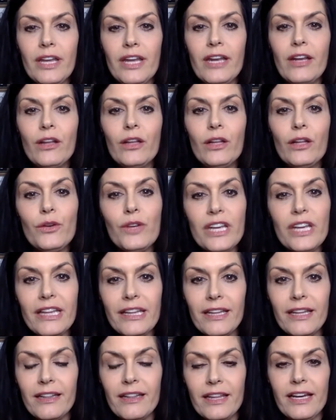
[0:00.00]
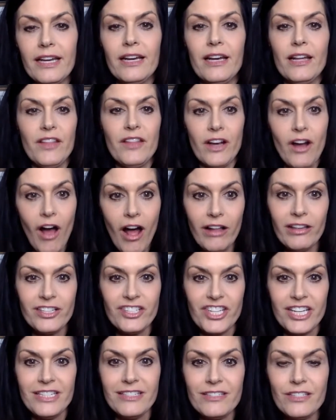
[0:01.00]
including the the
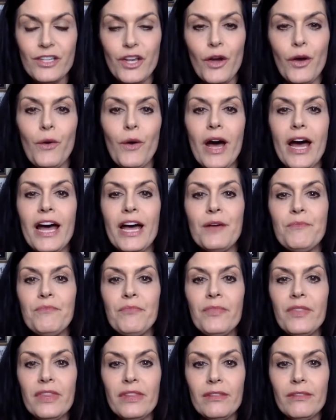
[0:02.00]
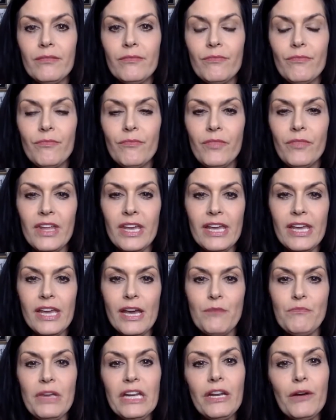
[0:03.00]
collagen so um, the
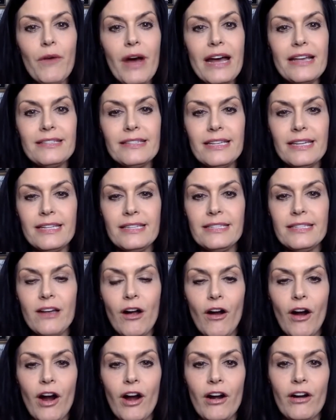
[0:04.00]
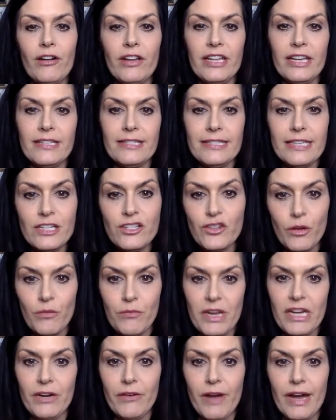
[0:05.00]
amino acids are the essential
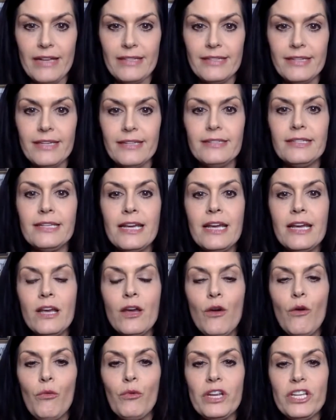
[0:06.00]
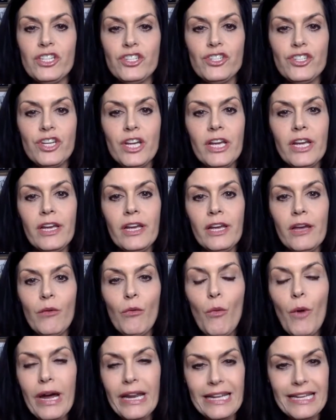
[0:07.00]
amino acids, which
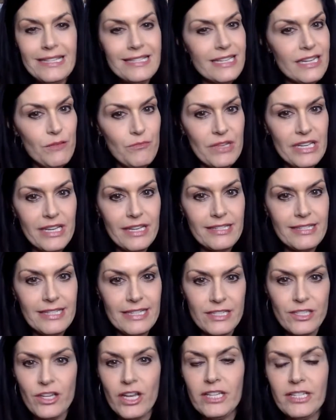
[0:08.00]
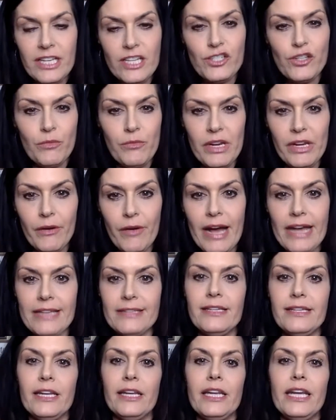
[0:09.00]
what is an essential amino
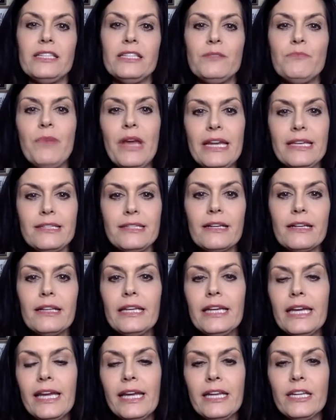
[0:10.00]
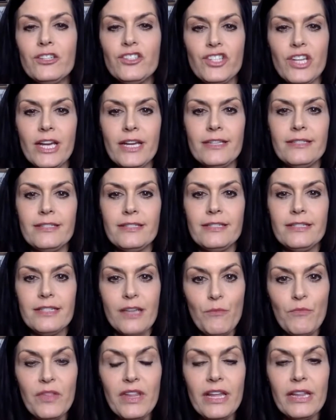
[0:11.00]
acid? It's basically just
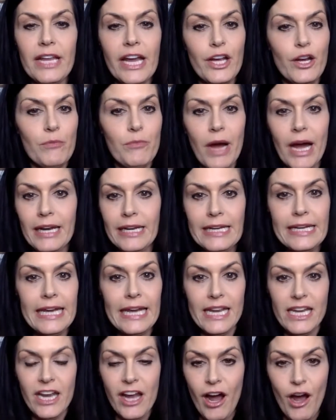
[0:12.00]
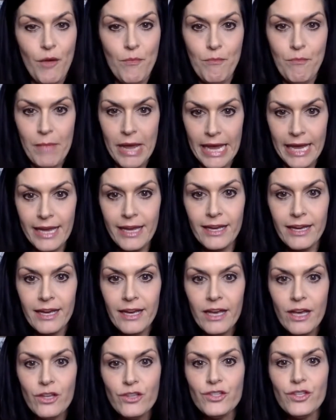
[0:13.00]
something that your body cannot make.
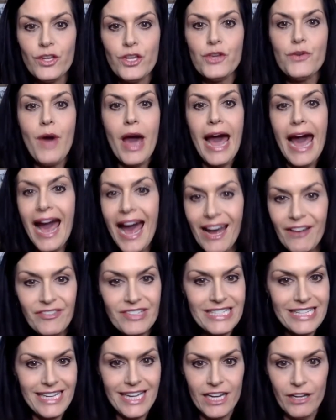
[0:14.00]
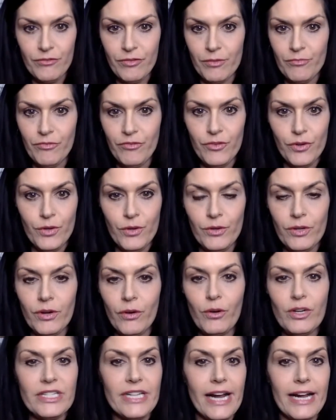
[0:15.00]
So you have to get it from food
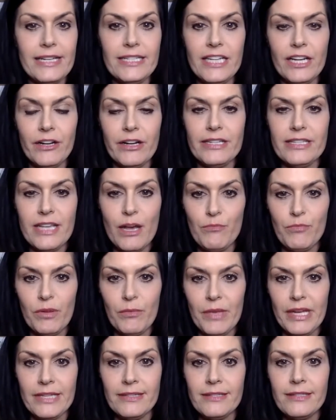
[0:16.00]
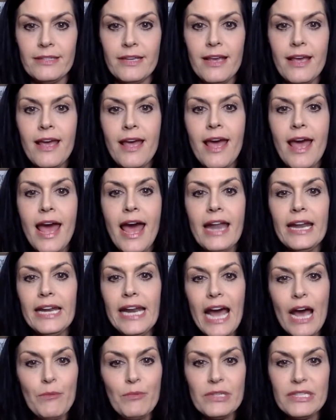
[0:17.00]
or dietary supplements. And it
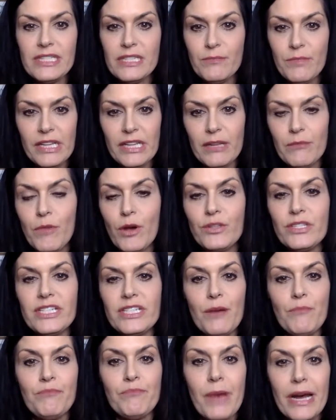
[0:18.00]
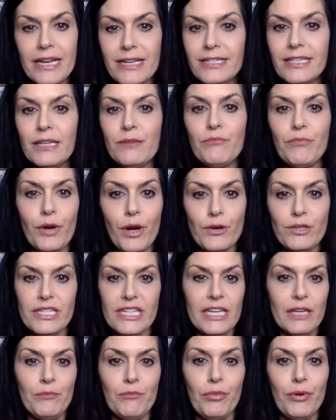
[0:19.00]
happens to be the most abundant
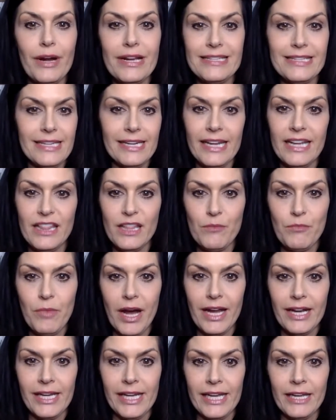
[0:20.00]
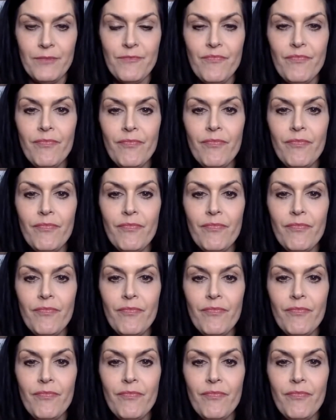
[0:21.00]
protein present in the body.